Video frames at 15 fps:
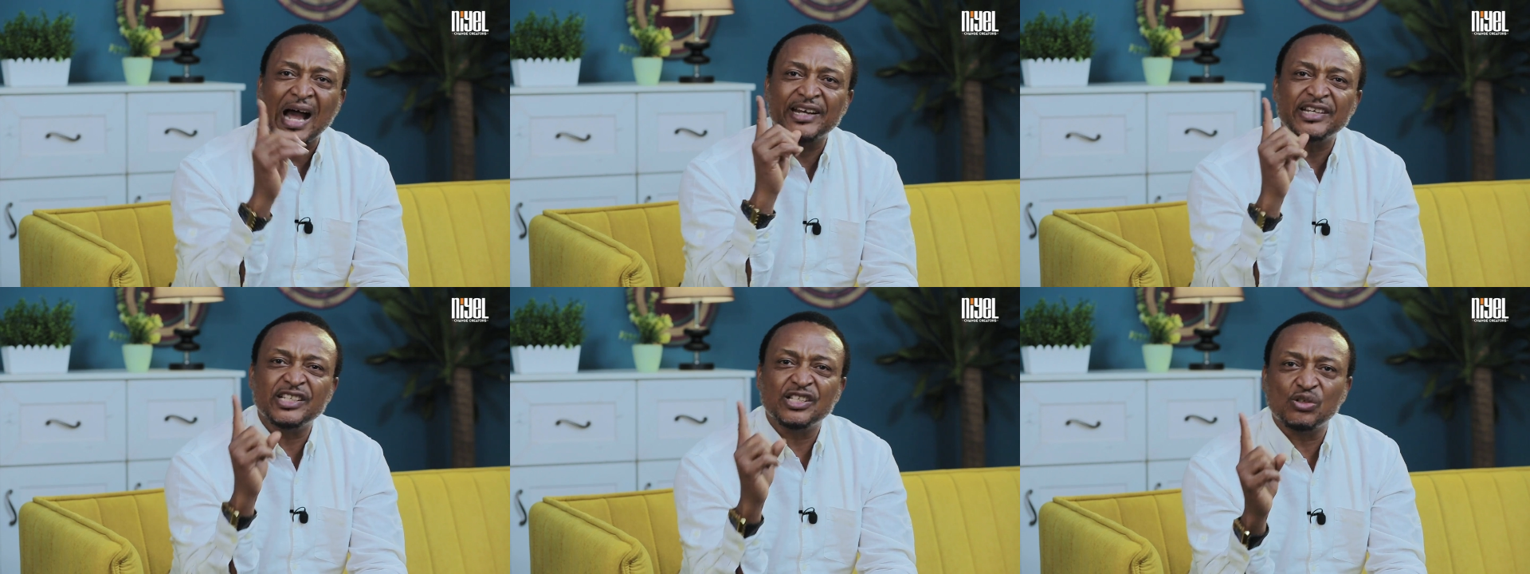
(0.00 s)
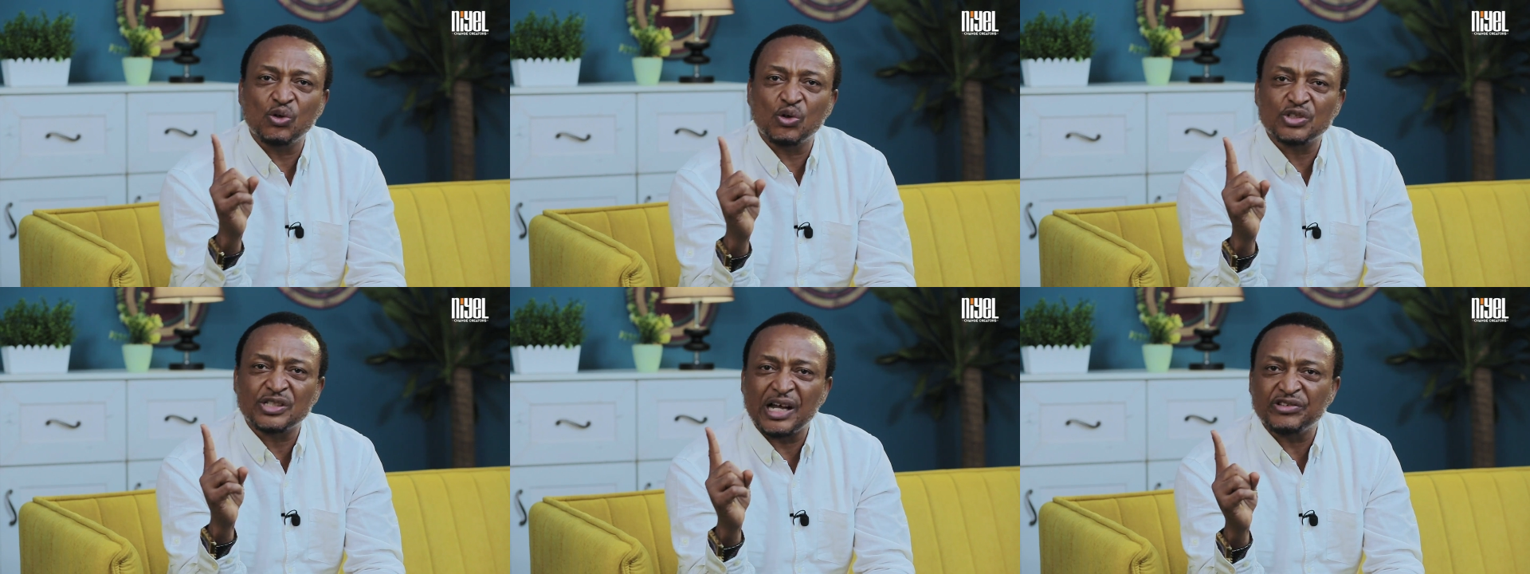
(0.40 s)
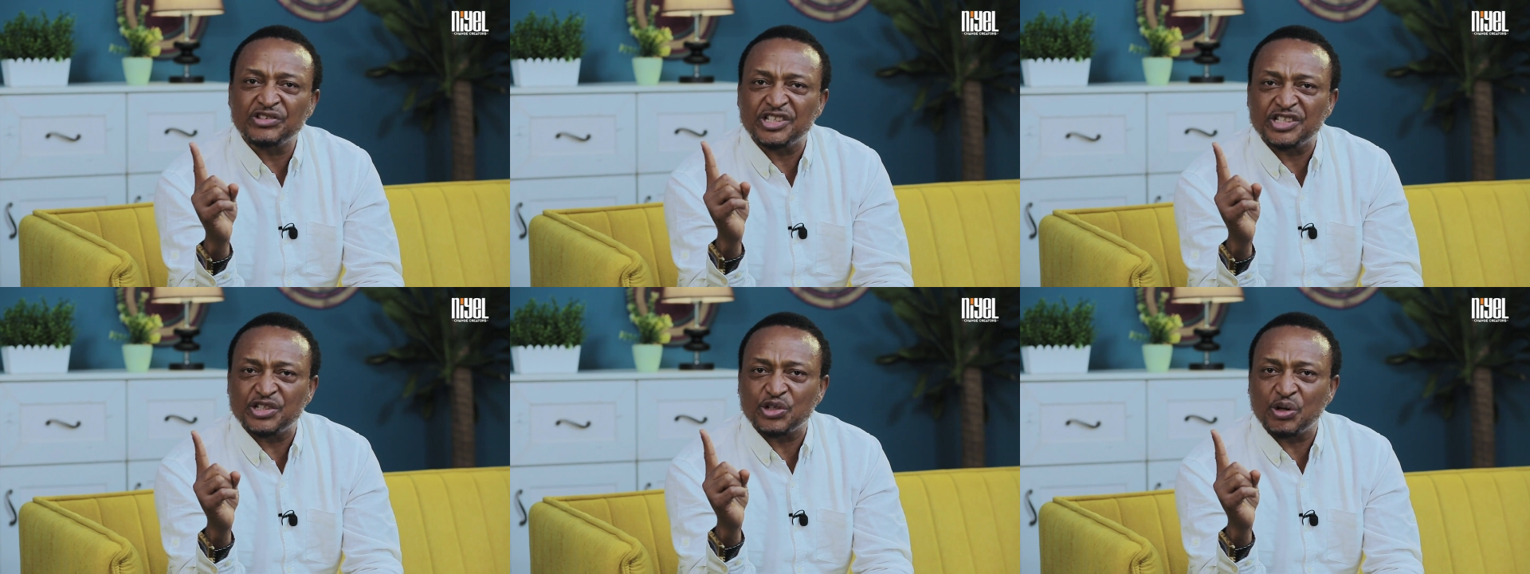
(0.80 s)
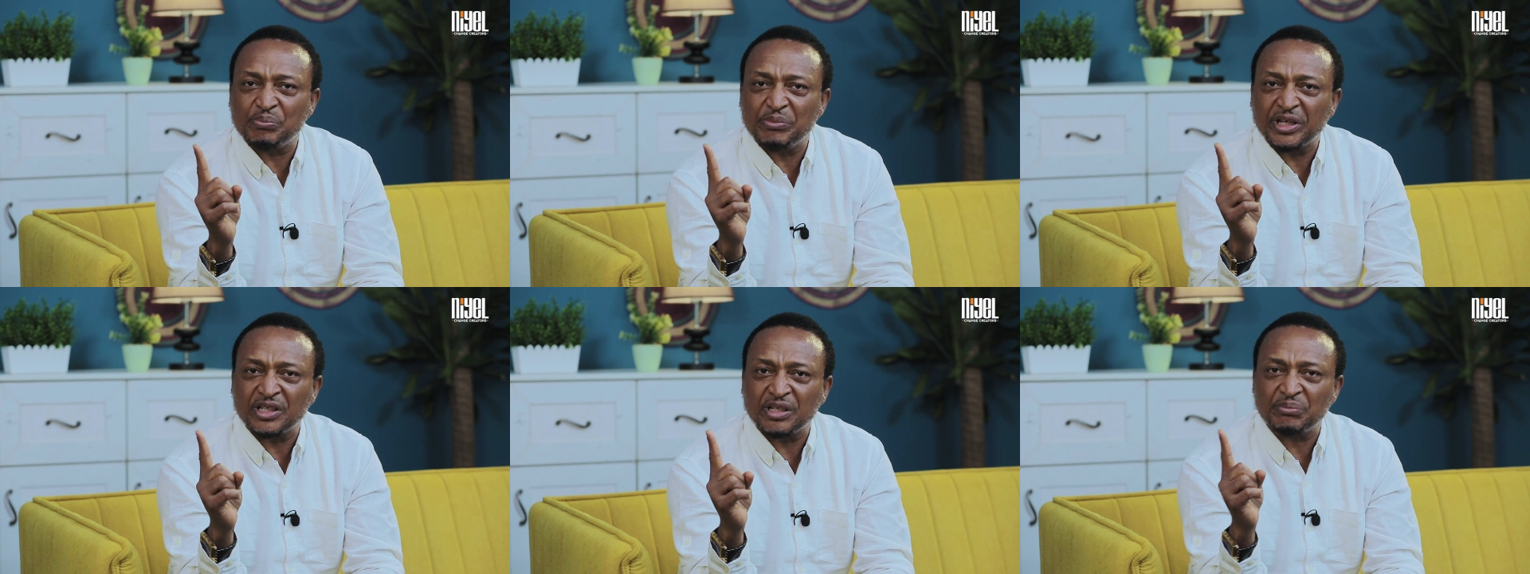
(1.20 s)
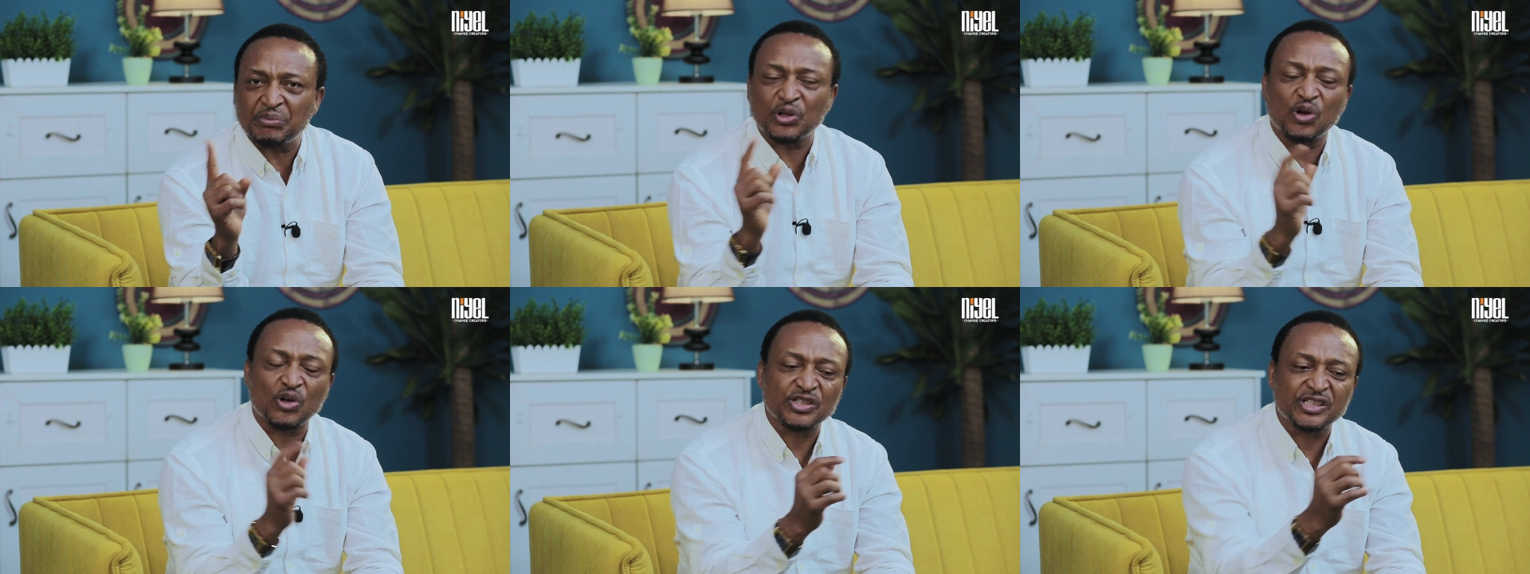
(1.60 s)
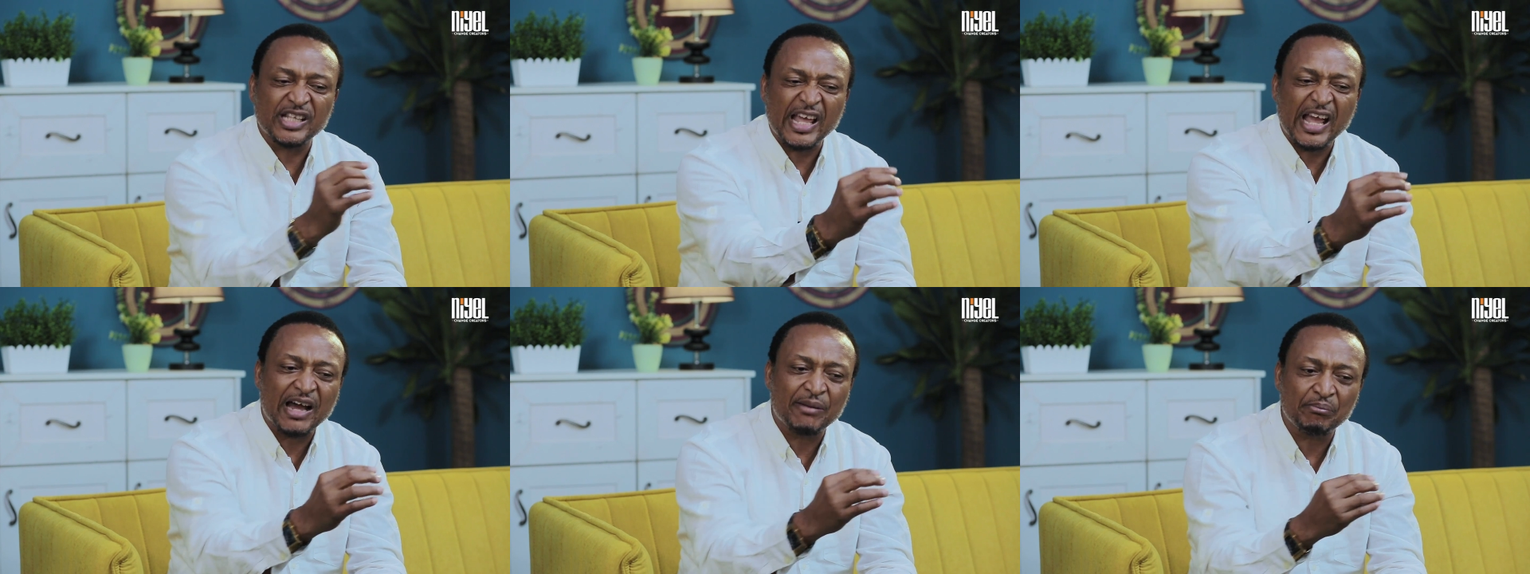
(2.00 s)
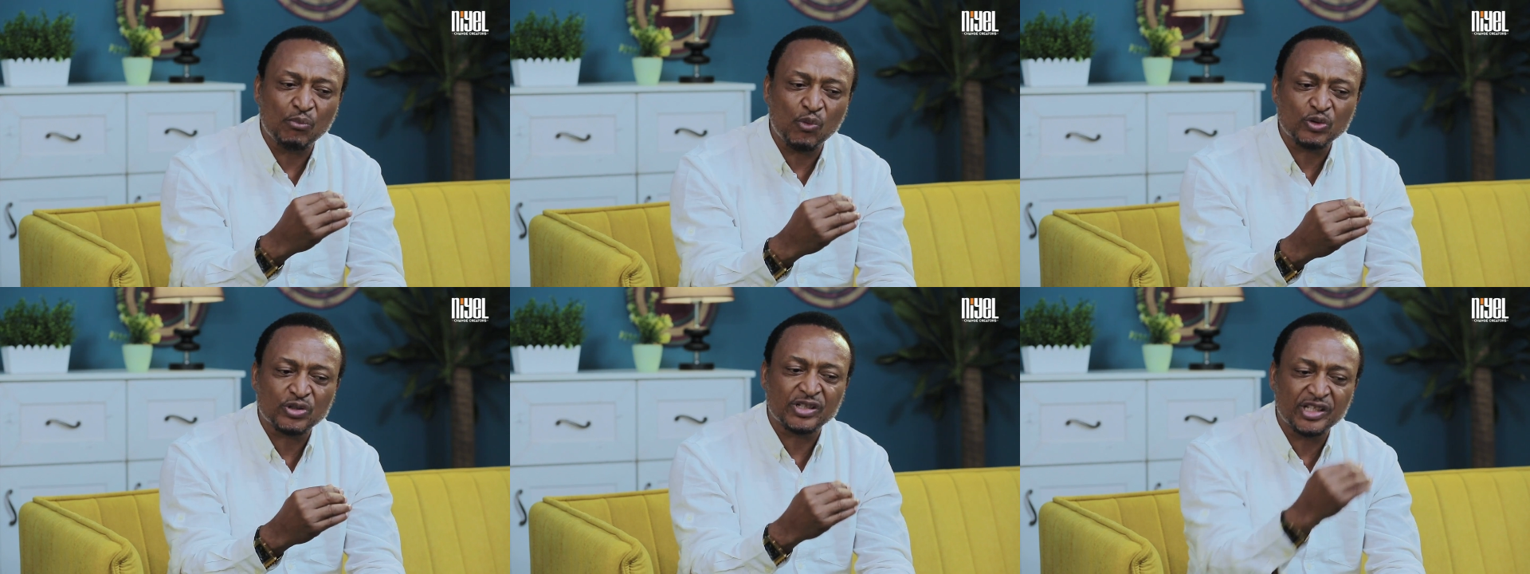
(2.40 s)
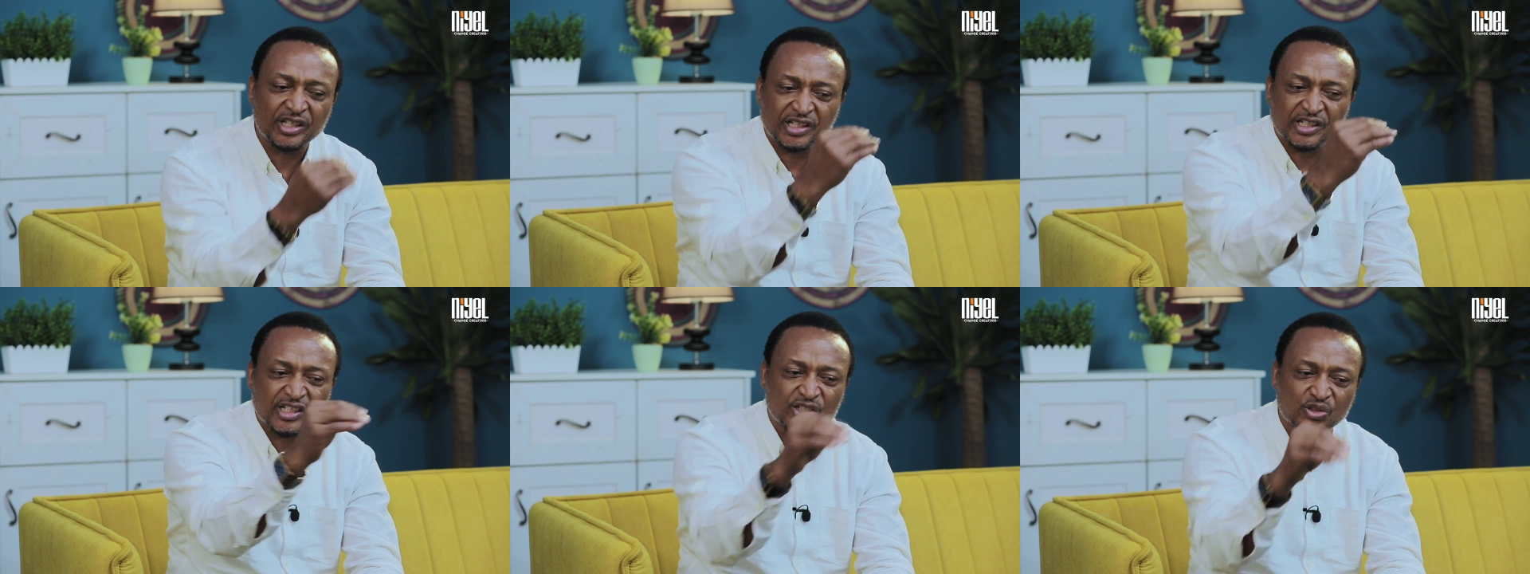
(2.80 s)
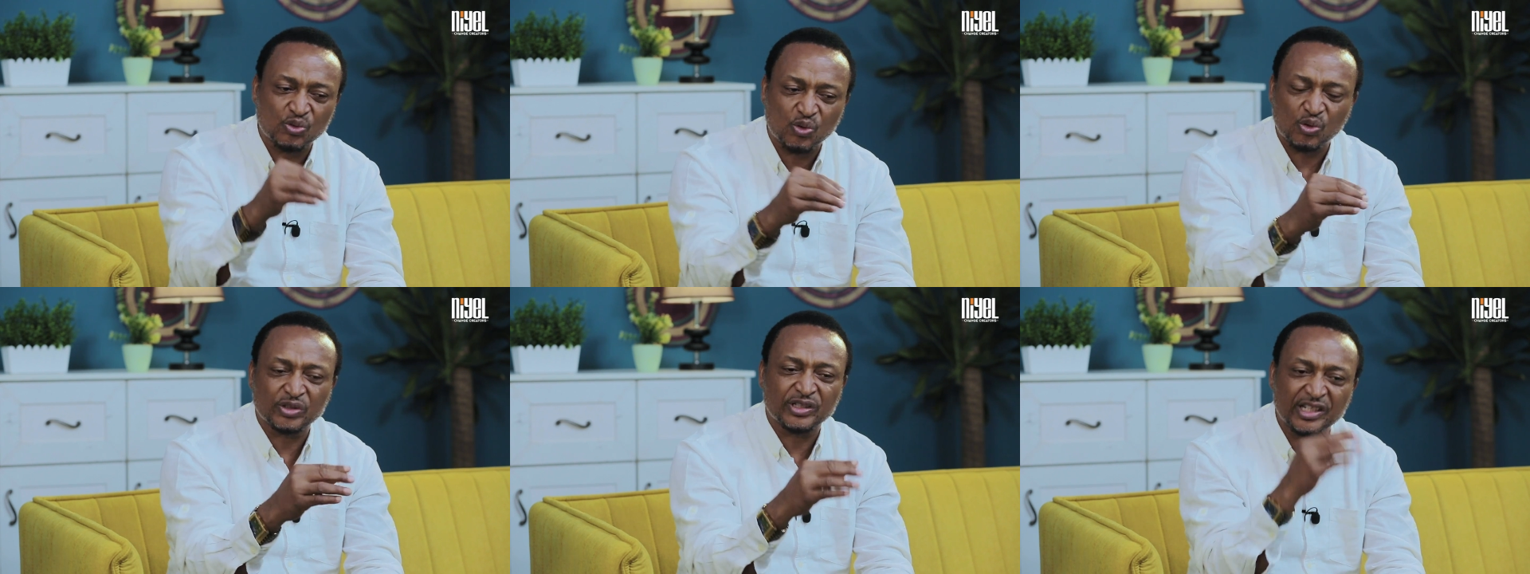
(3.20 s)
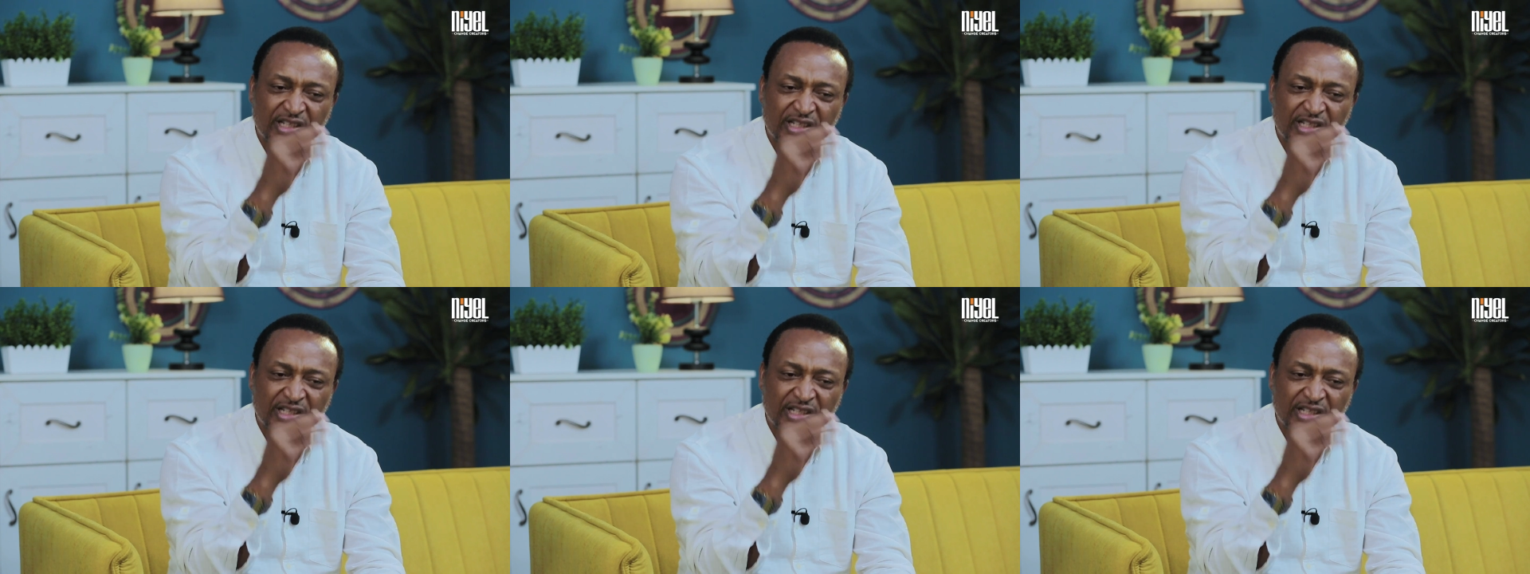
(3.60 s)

And it slows down decision making, because they are mostly in this role,